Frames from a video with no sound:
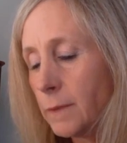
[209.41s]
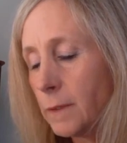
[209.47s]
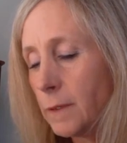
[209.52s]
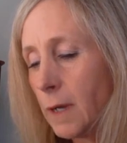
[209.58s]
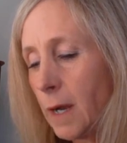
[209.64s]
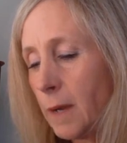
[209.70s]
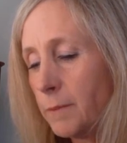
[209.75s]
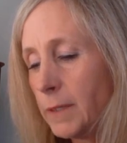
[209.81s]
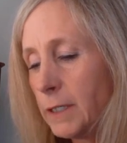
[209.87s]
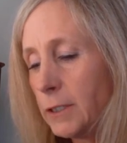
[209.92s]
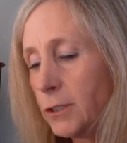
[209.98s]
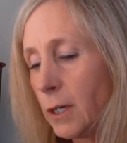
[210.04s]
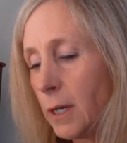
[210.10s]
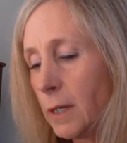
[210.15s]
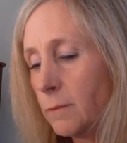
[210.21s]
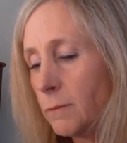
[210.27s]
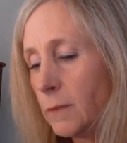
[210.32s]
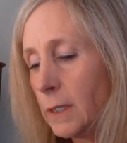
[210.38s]
Copy
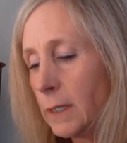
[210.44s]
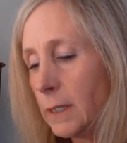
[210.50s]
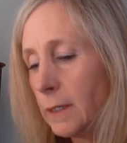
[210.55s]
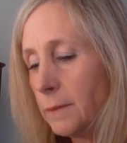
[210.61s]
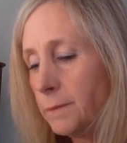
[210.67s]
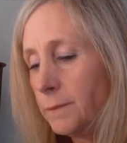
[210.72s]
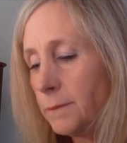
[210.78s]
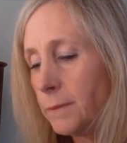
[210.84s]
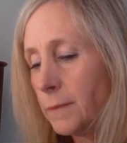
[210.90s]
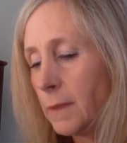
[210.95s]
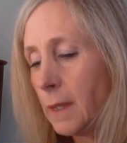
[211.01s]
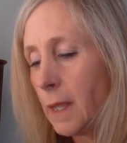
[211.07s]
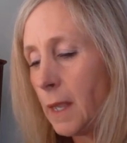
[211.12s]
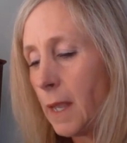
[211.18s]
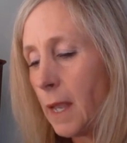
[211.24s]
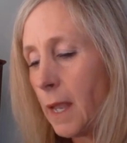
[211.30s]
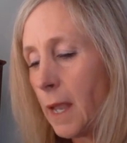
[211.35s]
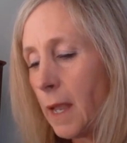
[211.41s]
John Will
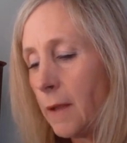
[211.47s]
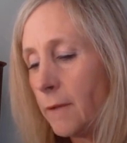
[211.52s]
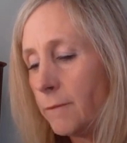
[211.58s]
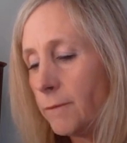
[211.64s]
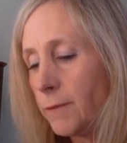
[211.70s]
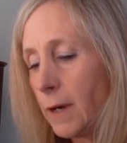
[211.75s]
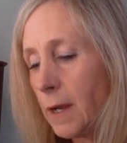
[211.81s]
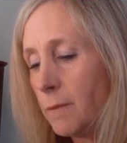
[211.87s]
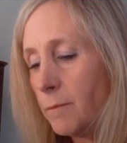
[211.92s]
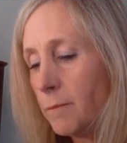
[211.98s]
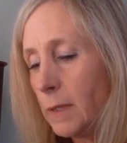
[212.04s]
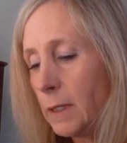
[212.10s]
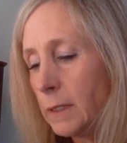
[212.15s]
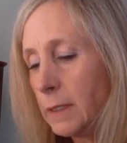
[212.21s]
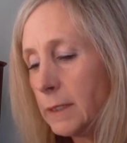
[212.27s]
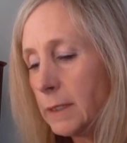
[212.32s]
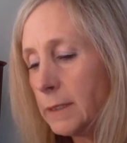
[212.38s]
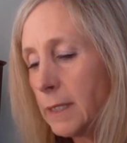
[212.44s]
from
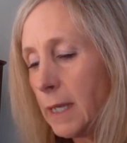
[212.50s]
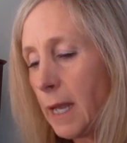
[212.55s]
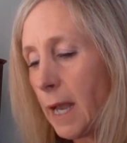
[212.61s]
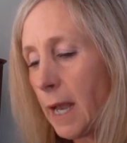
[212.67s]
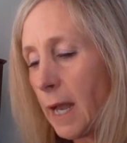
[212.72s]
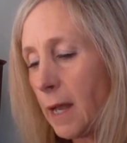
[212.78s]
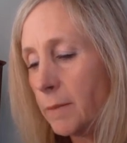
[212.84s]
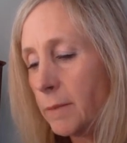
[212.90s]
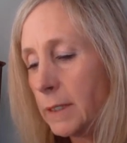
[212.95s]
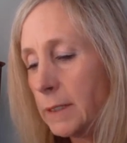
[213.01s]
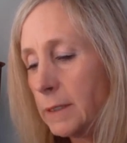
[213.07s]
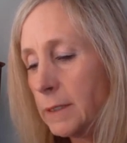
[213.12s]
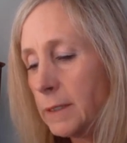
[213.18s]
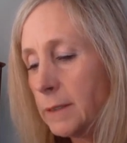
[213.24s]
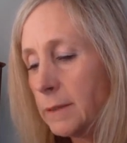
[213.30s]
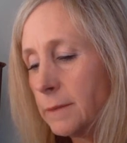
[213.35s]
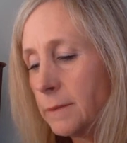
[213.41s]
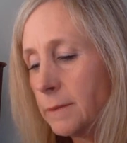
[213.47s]
Melissa
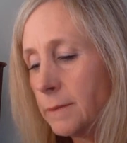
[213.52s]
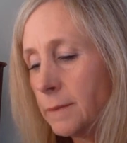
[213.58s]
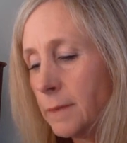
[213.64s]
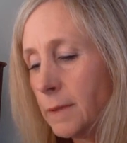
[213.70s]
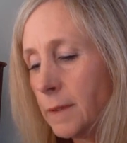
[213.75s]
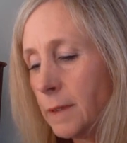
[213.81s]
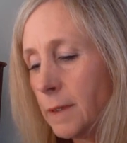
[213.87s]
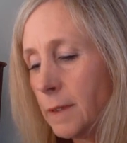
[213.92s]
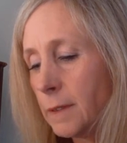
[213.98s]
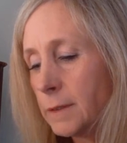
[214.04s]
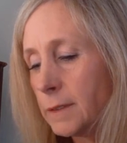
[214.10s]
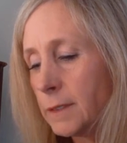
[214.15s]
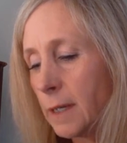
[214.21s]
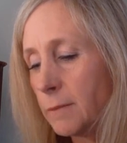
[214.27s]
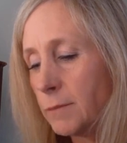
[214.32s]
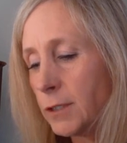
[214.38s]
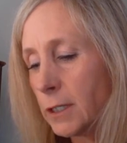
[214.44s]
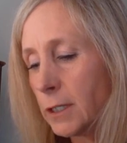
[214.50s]
Albans,
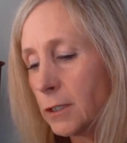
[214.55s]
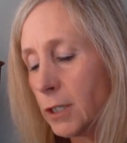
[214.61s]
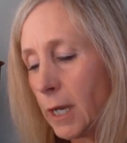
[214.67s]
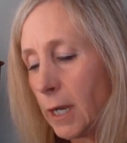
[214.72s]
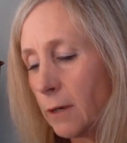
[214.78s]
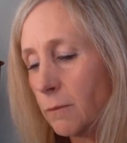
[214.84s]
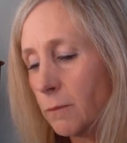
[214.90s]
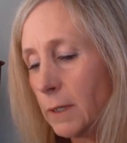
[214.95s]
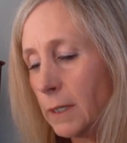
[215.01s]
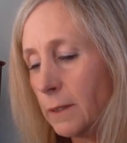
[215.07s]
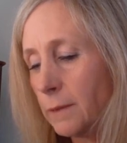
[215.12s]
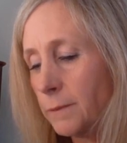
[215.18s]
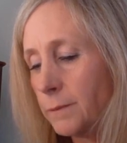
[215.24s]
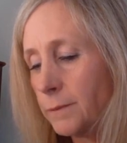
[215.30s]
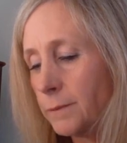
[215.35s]
subject Jack Will.